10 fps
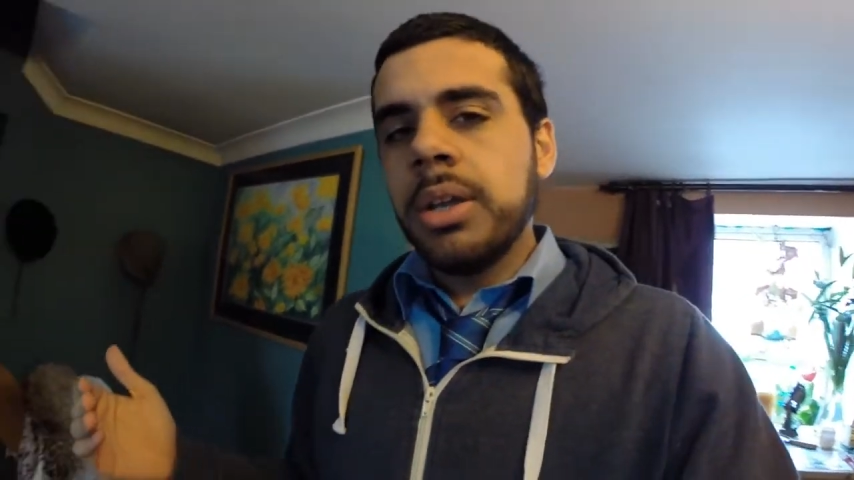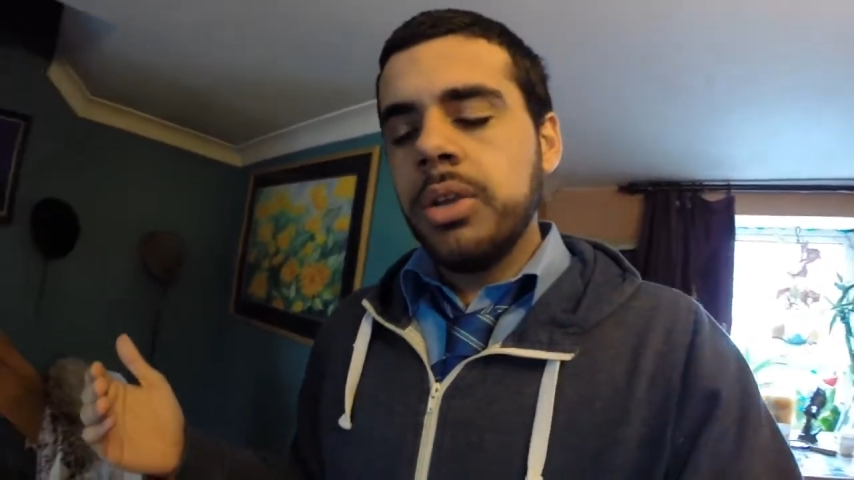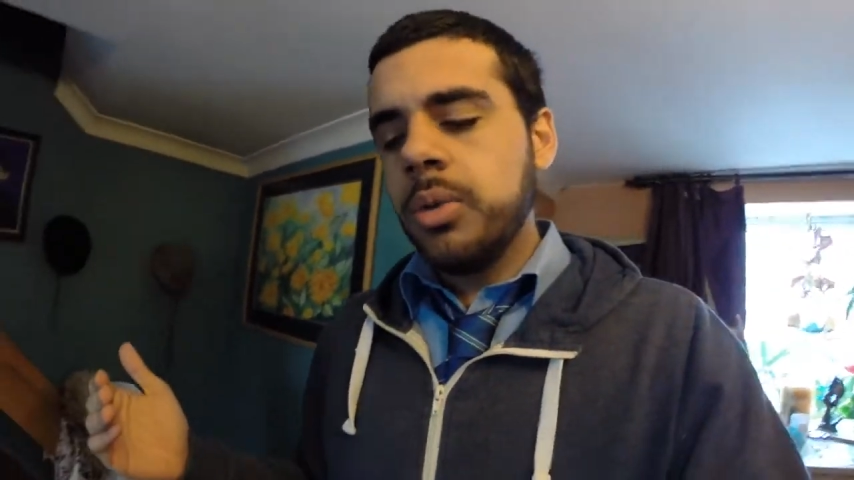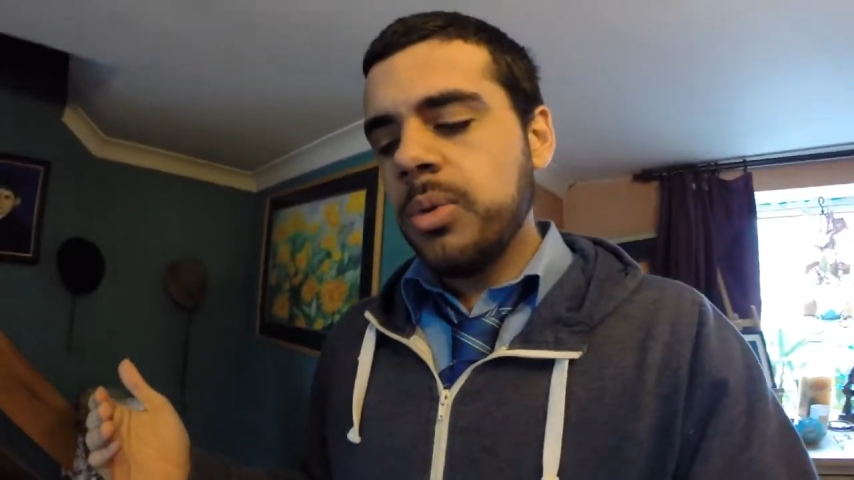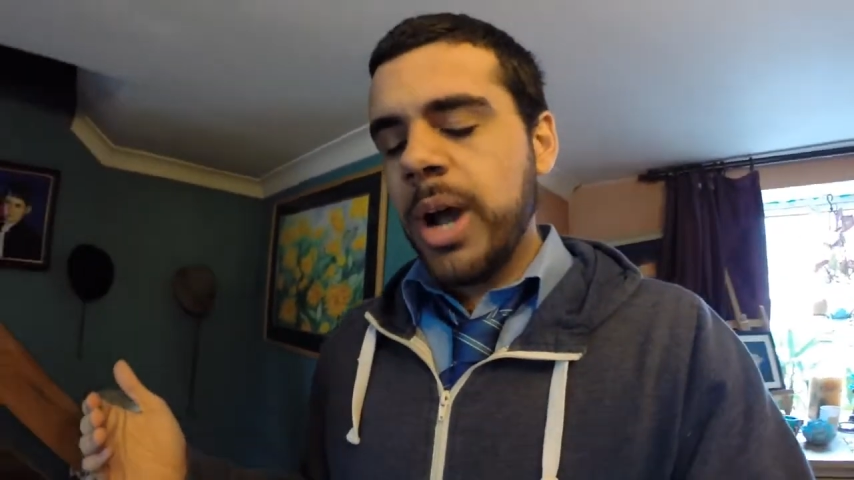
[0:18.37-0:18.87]

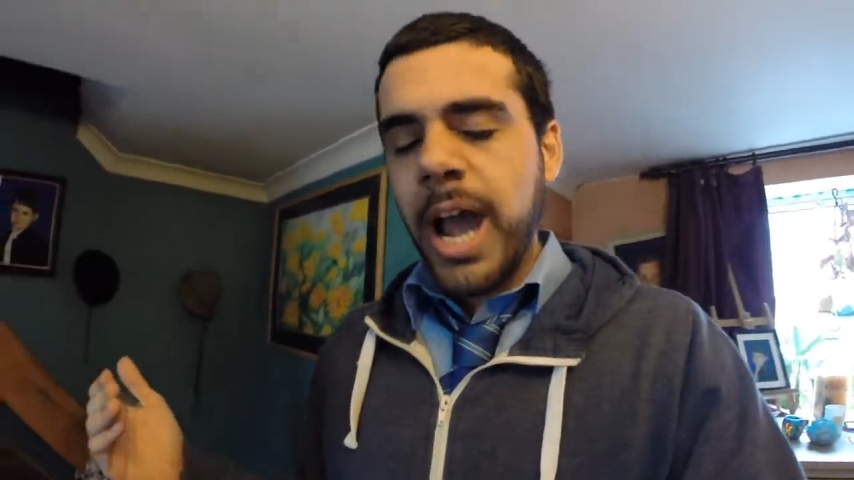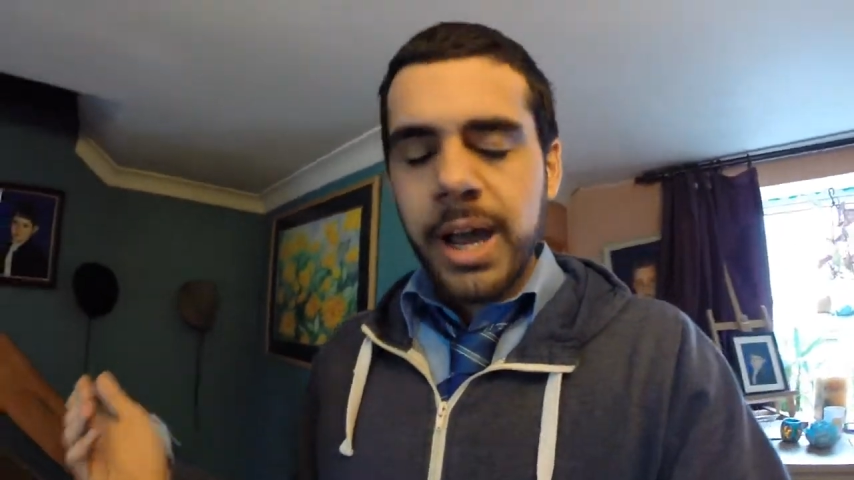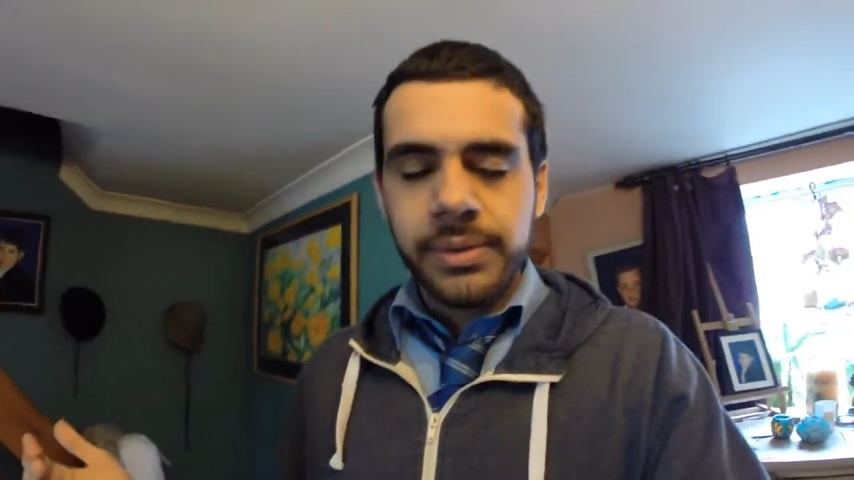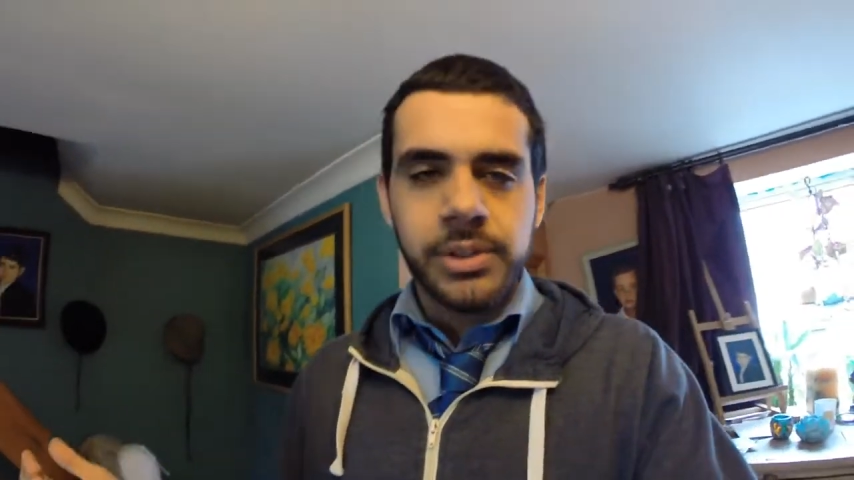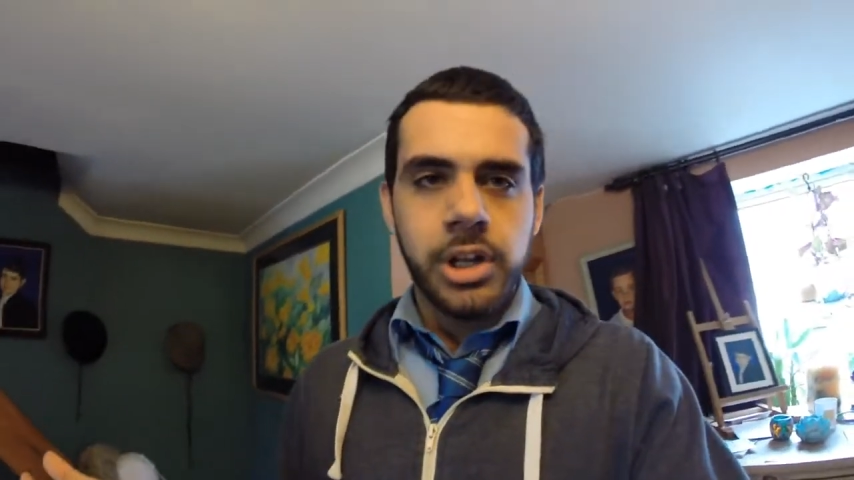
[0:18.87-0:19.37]
you
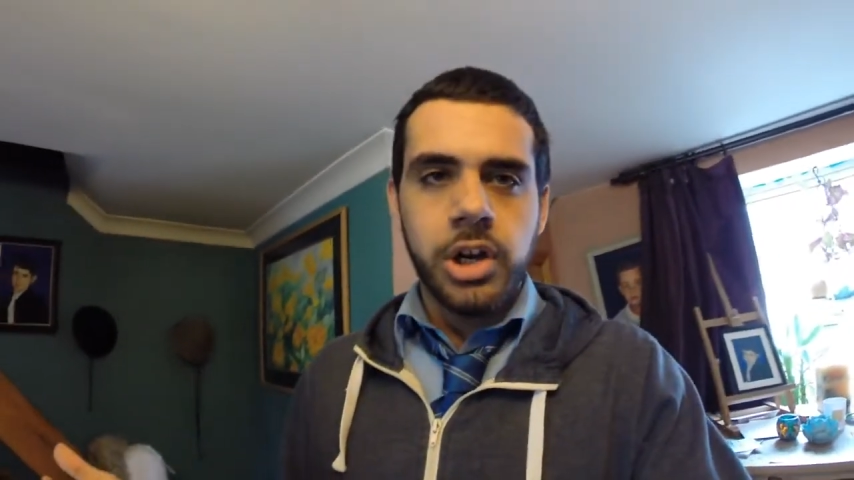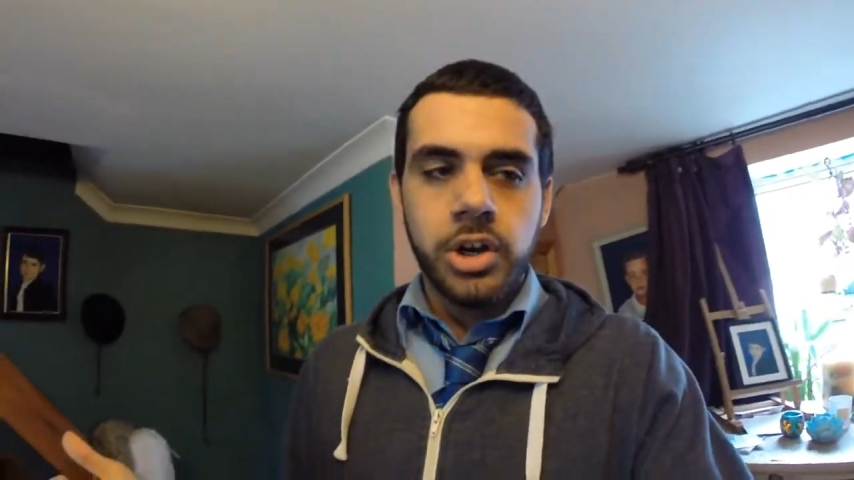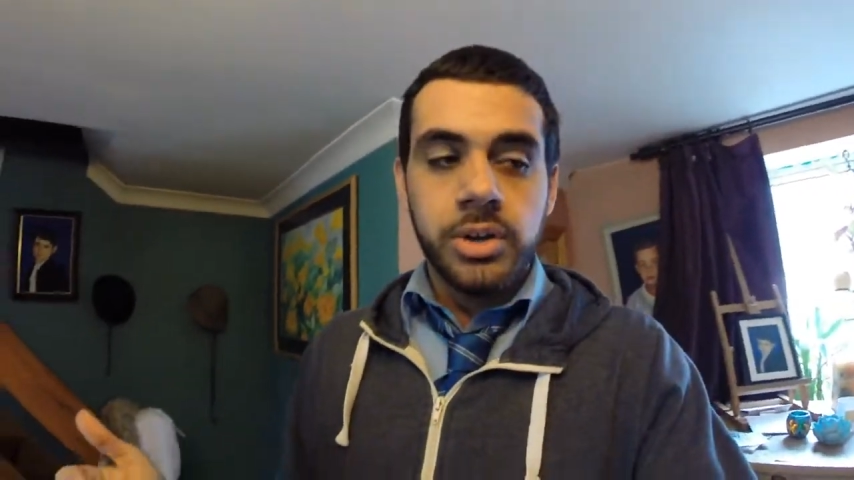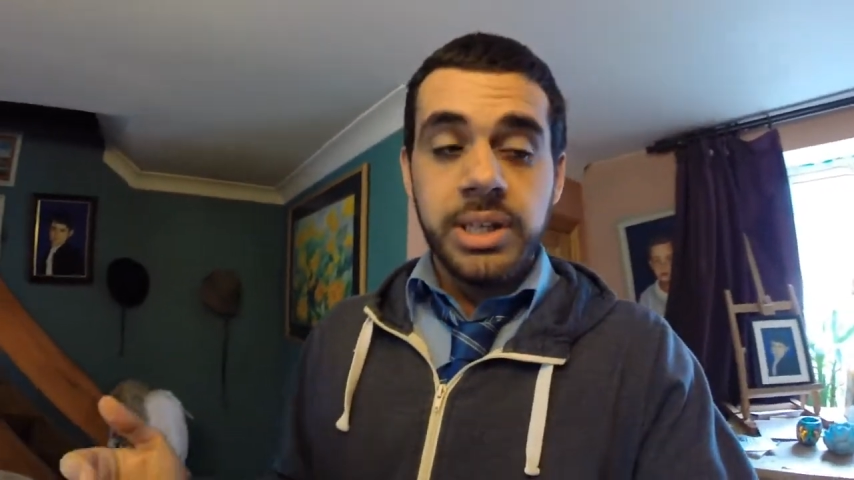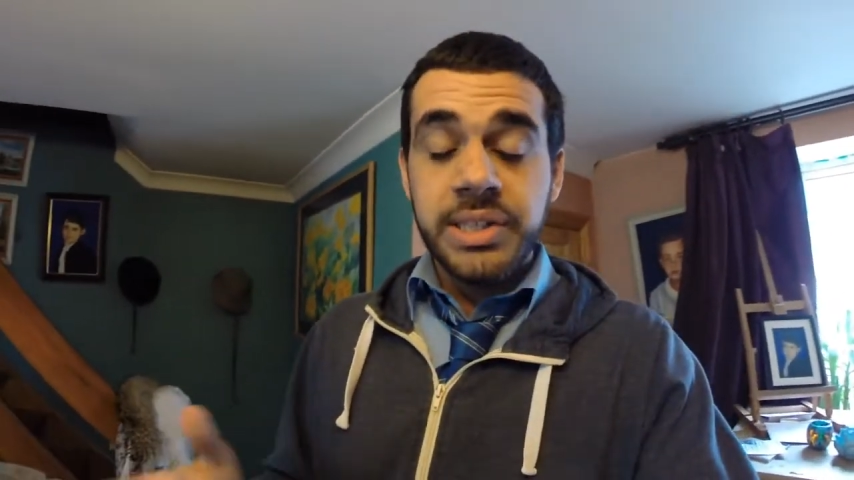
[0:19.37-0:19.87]
have to learn